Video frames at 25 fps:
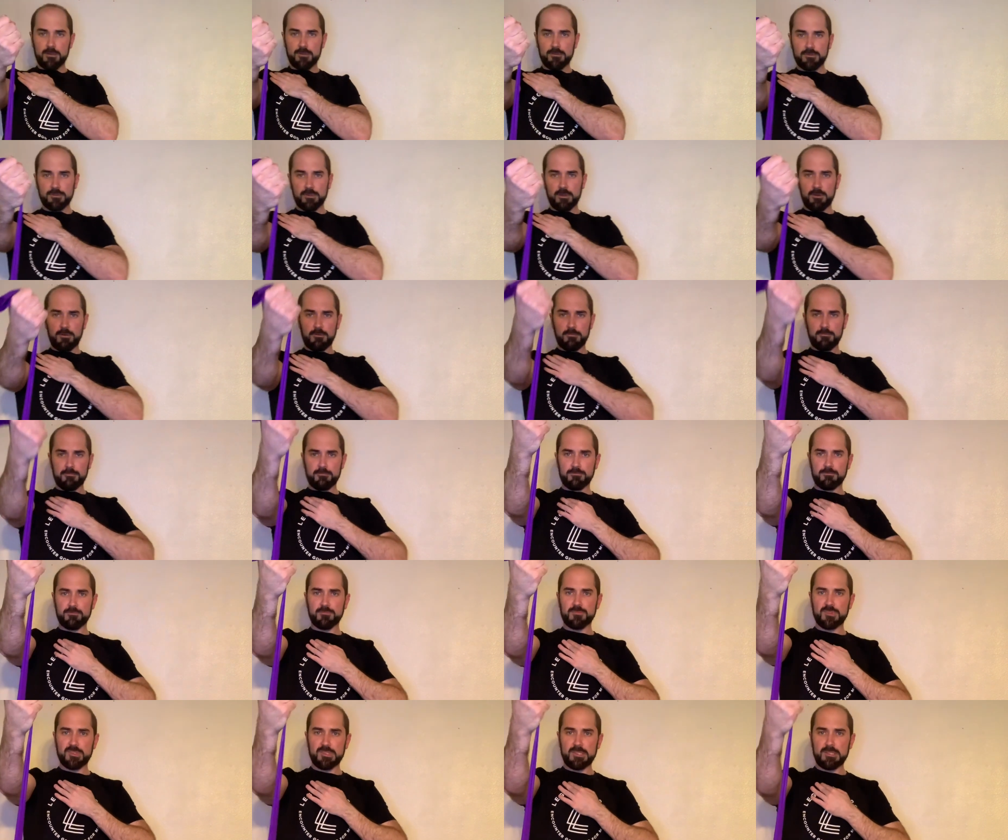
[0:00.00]
So
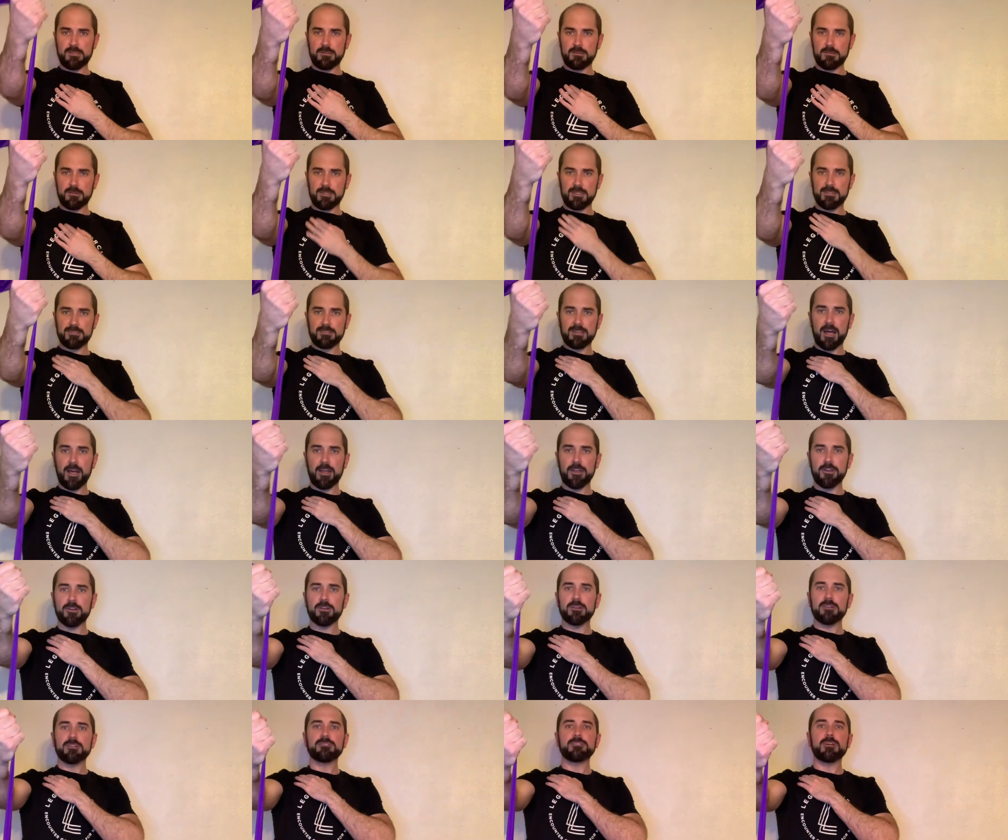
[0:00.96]
see, it's
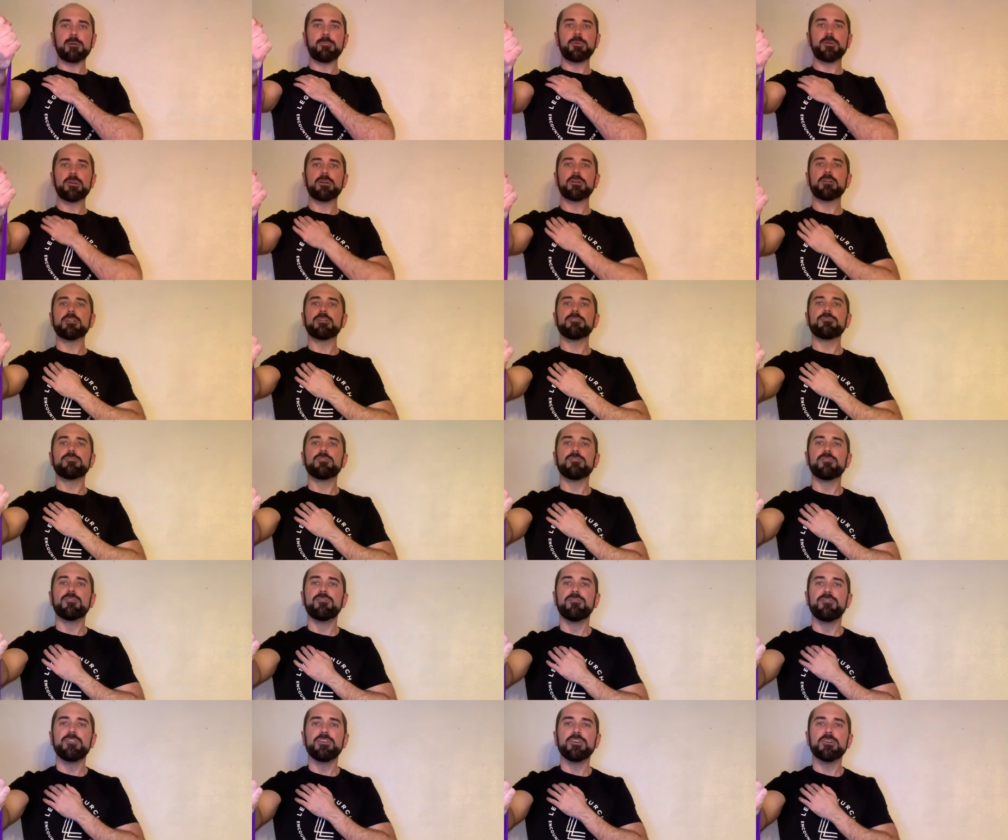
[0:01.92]
higher, it's up here, and if you
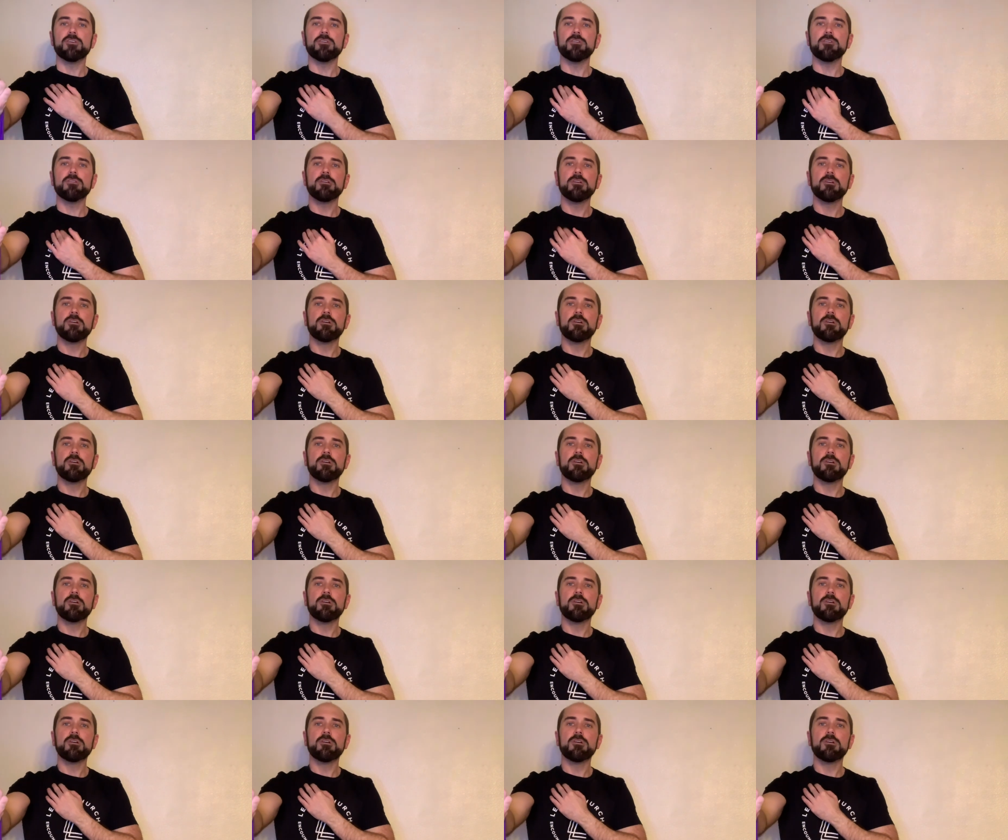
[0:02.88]
feel,